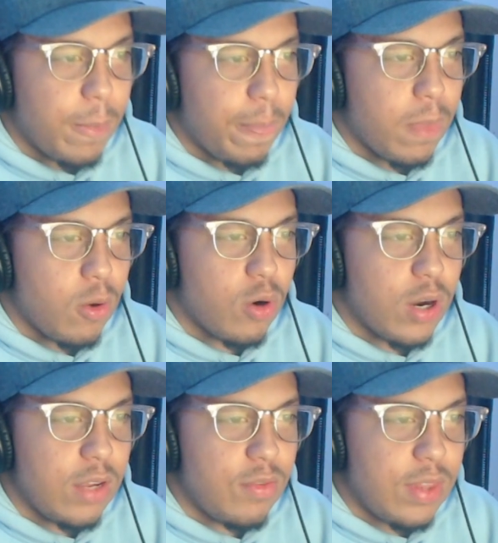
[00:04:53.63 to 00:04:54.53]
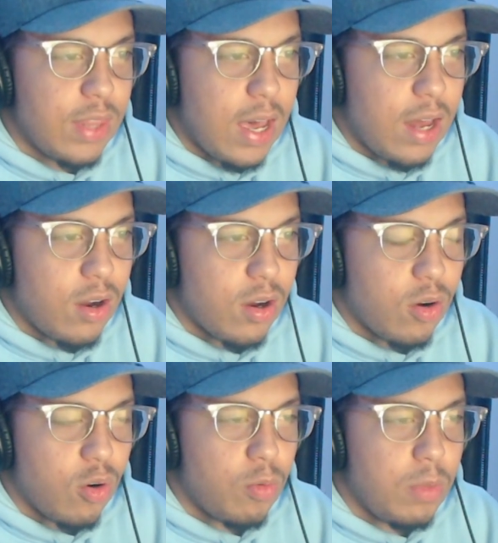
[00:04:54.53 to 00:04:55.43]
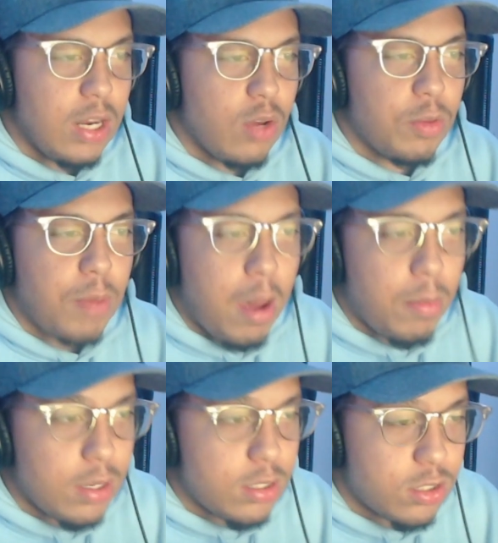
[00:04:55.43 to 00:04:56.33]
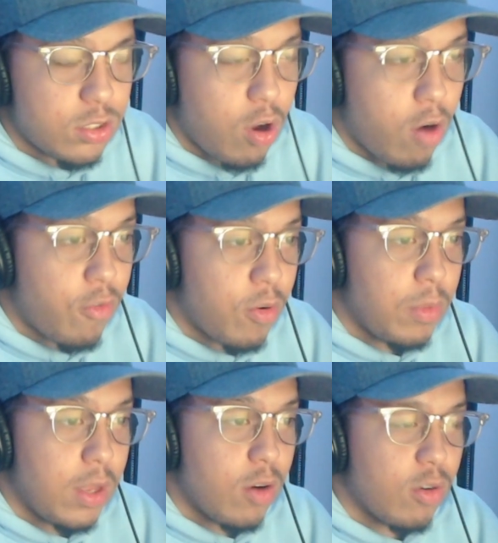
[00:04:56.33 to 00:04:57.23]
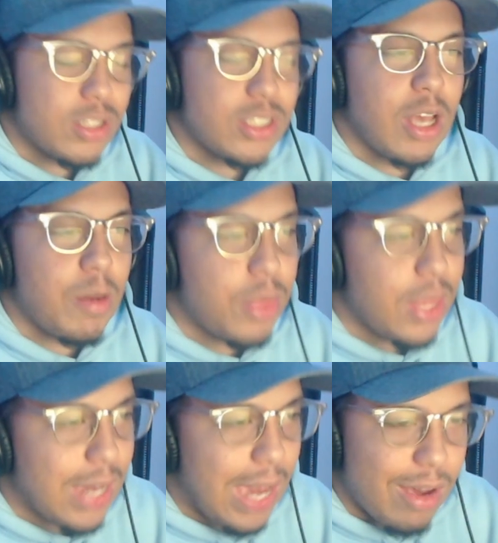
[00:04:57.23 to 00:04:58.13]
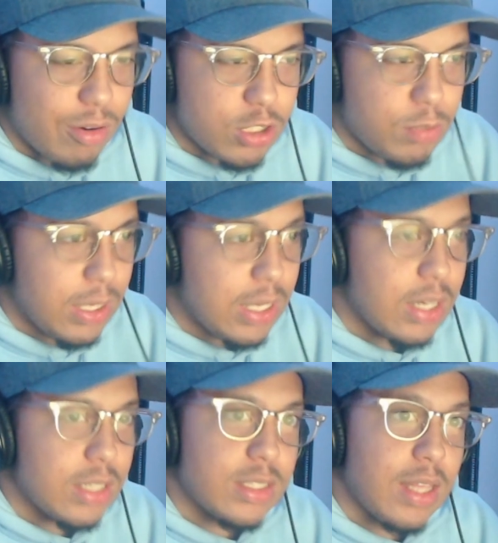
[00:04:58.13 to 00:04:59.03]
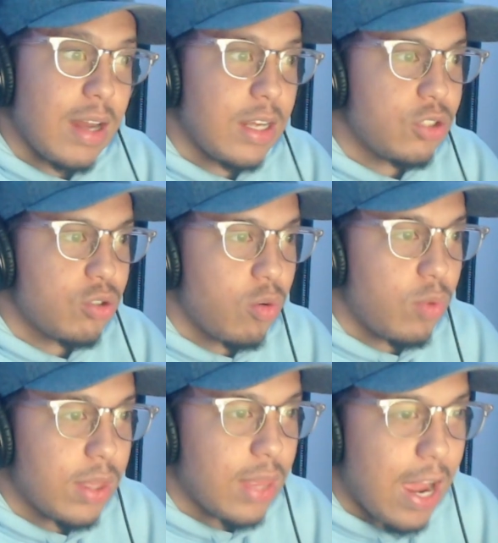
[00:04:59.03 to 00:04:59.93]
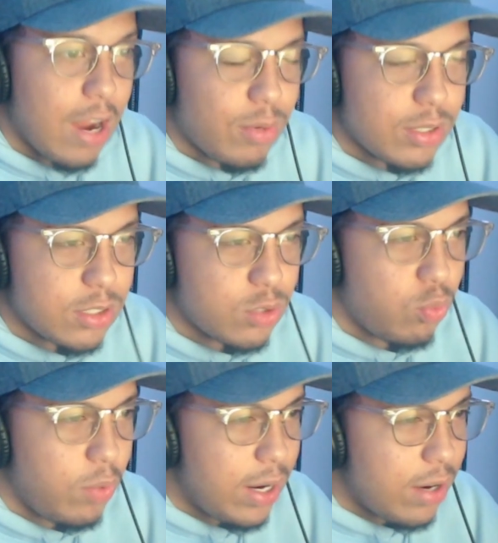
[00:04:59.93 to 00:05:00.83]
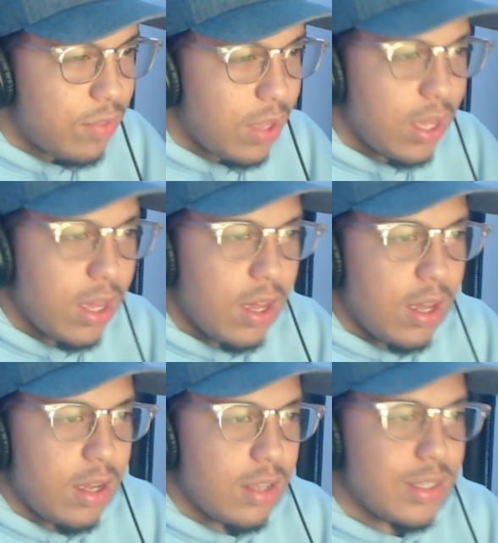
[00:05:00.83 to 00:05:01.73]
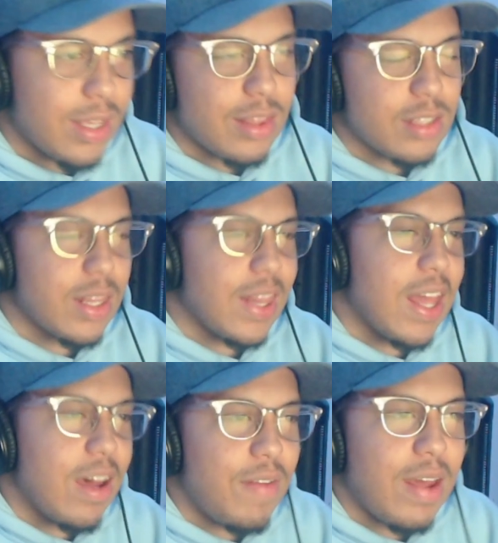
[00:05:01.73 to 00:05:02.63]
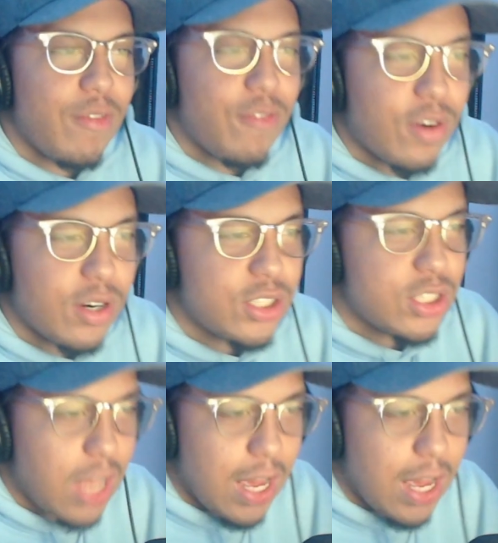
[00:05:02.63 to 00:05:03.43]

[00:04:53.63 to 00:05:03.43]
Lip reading: or even that whole meeting with Batman, just start from there, or something else, because that intro with Iris is weird. It's like this love at first sight